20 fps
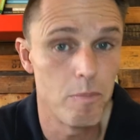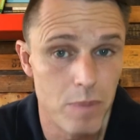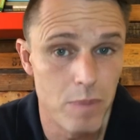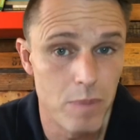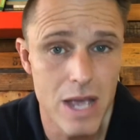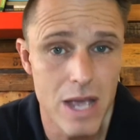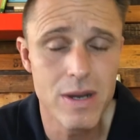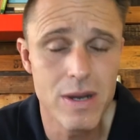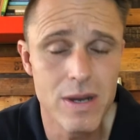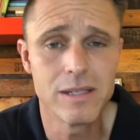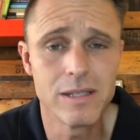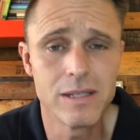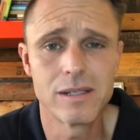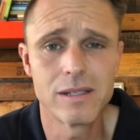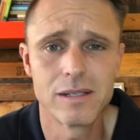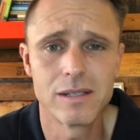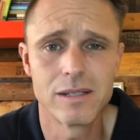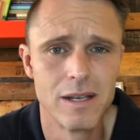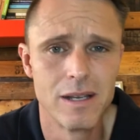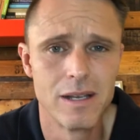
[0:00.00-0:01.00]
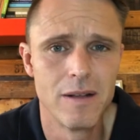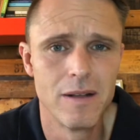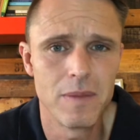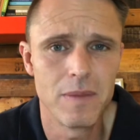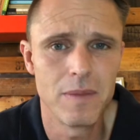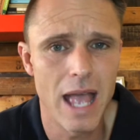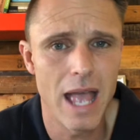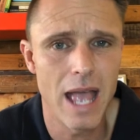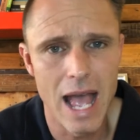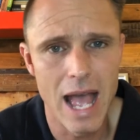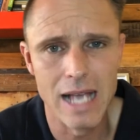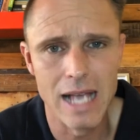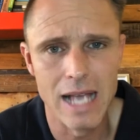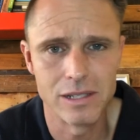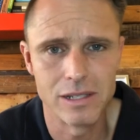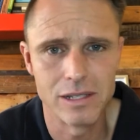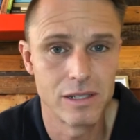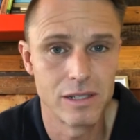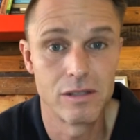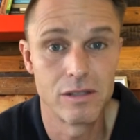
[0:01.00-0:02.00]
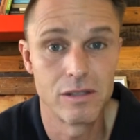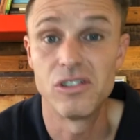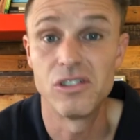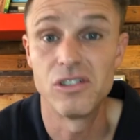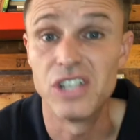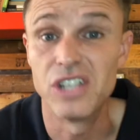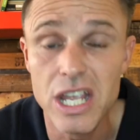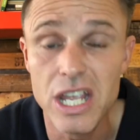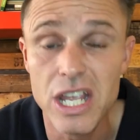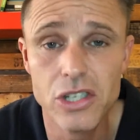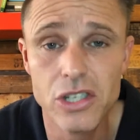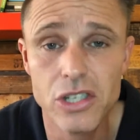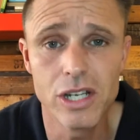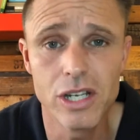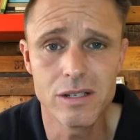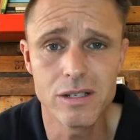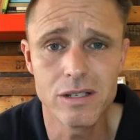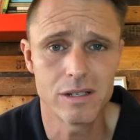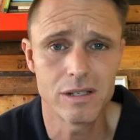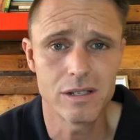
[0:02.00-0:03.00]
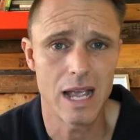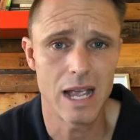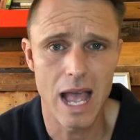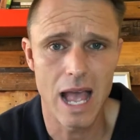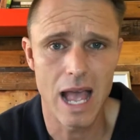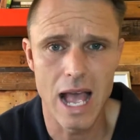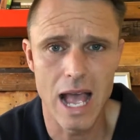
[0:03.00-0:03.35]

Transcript: parents, as teachers,